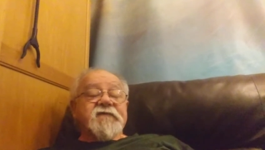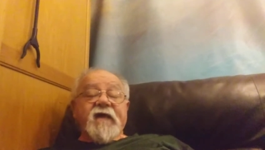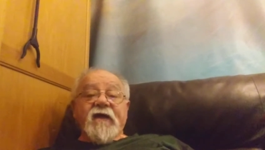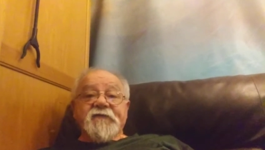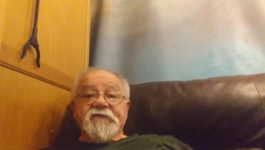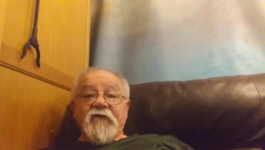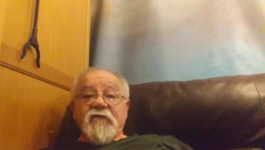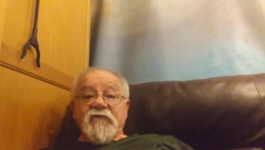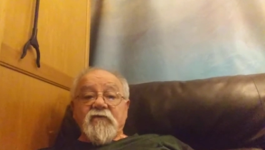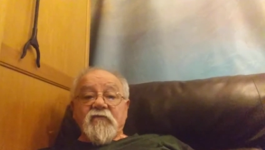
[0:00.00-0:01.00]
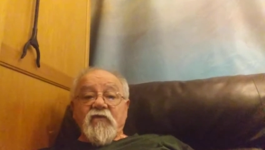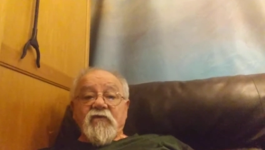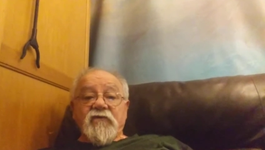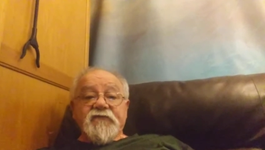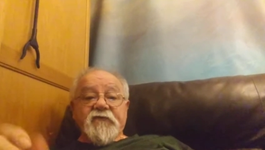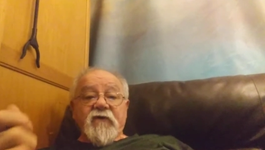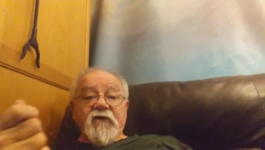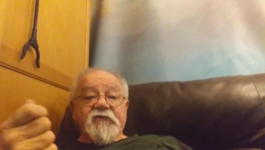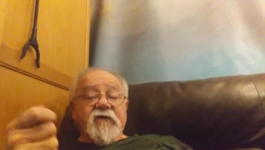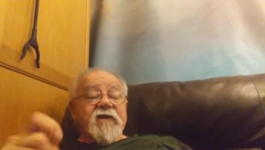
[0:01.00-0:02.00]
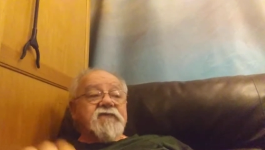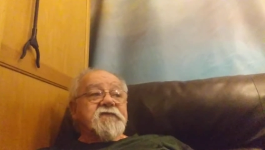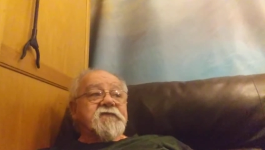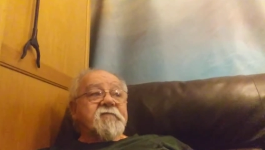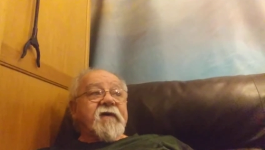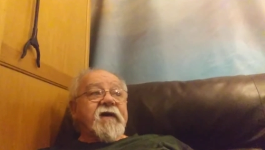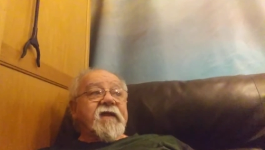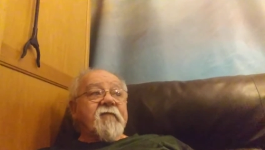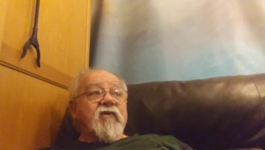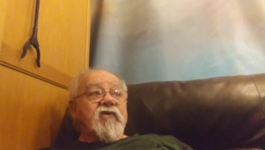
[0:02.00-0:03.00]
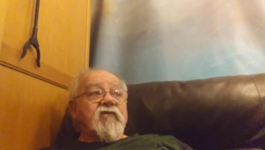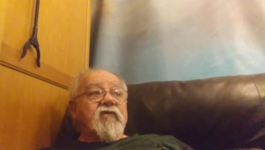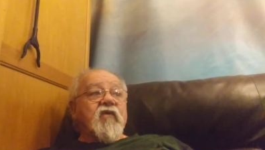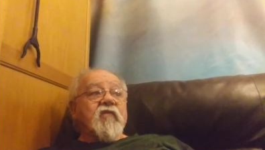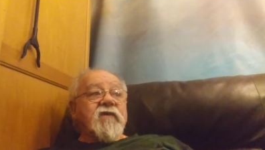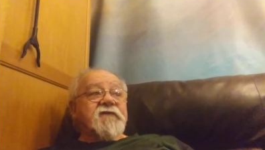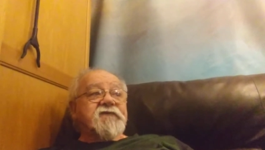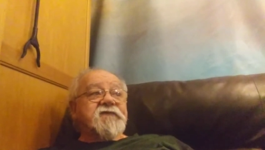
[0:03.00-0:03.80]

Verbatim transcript: cast iron no more because her arthritis was so bad, I bought her a whole bunch of